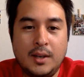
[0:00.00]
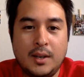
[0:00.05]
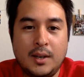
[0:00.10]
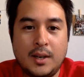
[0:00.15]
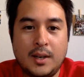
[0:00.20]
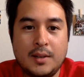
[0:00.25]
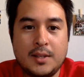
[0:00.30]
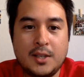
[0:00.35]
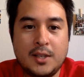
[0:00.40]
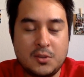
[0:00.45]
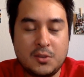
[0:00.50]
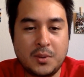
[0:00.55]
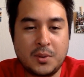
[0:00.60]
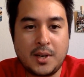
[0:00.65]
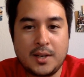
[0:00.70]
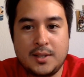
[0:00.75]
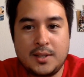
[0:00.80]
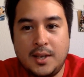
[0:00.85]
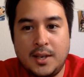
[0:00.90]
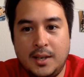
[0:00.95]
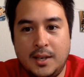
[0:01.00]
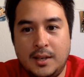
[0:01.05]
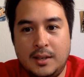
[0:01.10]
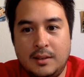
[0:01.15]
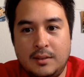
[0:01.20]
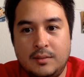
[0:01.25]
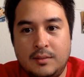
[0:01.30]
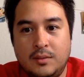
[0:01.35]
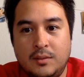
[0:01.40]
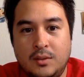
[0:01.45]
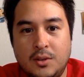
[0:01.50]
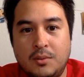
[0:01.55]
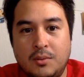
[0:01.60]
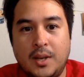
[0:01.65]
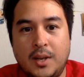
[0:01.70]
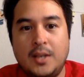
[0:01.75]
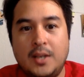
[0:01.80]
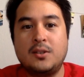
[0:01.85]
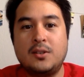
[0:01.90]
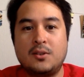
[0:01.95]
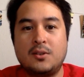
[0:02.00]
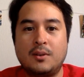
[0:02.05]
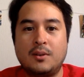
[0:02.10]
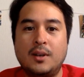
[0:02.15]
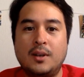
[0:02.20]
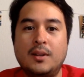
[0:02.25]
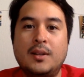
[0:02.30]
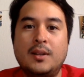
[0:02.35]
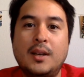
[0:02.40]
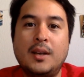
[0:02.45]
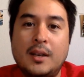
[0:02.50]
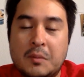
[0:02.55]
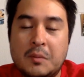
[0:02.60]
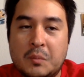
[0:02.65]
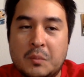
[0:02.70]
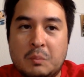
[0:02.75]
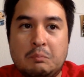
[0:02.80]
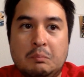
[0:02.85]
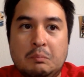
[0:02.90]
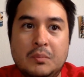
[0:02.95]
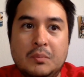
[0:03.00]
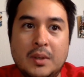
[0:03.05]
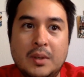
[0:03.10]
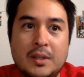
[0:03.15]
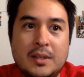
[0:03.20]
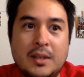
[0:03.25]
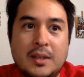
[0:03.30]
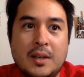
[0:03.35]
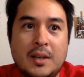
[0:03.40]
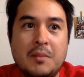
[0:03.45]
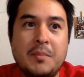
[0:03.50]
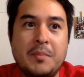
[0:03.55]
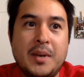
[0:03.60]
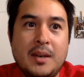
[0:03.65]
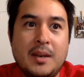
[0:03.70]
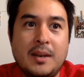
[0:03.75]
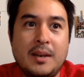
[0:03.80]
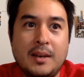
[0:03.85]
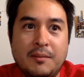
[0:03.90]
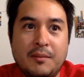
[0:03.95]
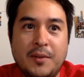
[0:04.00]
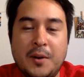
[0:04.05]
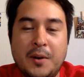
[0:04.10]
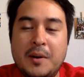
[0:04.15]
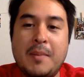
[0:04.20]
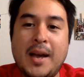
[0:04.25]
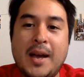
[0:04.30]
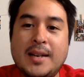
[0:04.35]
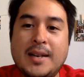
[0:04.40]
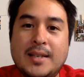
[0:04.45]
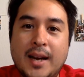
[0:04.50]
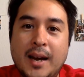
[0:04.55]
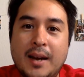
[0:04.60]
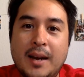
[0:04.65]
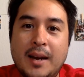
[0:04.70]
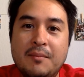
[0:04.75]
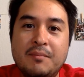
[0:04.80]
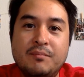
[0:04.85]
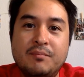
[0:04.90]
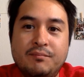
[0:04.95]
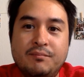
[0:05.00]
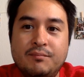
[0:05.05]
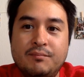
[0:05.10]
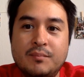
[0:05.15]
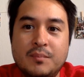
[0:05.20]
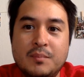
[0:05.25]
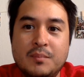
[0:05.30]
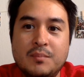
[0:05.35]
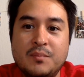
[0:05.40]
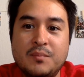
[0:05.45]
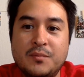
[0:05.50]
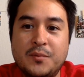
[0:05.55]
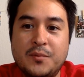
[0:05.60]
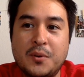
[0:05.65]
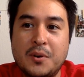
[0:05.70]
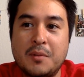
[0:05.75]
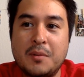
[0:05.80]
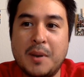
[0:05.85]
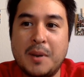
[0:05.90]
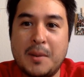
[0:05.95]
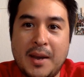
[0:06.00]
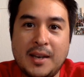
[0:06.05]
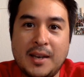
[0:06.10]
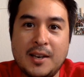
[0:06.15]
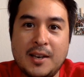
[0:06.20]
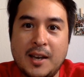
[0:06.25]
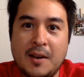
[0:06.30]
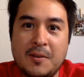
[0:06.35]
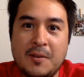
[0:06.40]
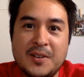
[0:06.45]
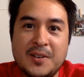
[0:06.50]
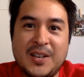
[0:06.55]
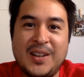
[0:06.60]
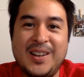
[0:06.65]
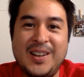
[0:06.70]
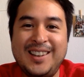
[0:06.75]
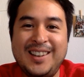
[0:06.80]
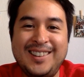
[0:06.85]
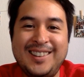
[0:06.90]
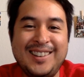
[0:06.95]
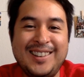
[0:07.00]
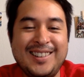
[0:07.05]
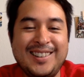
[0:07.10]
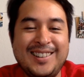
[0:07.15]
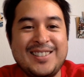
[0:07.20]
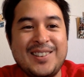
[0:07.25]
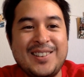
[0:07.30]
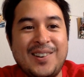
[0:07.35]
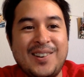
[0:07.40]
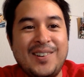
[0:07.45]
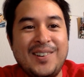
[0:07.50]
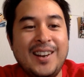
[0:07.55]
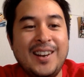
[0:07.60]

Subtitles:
since we're not taking donations or anything, it's going to be a very bad time for my bank account. So